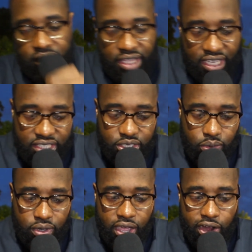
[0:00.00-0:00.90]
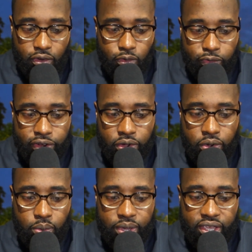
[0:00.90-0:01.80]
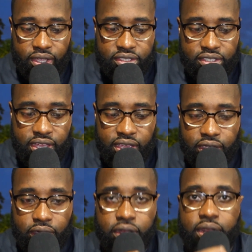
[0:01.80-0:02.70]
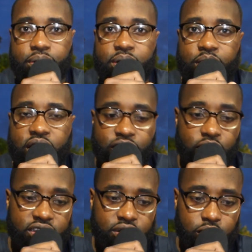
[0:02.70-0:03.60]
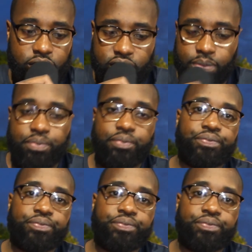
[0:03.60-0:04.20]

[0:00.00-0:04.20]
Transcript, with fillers: these look like real wings like let me let me give you guys a close-up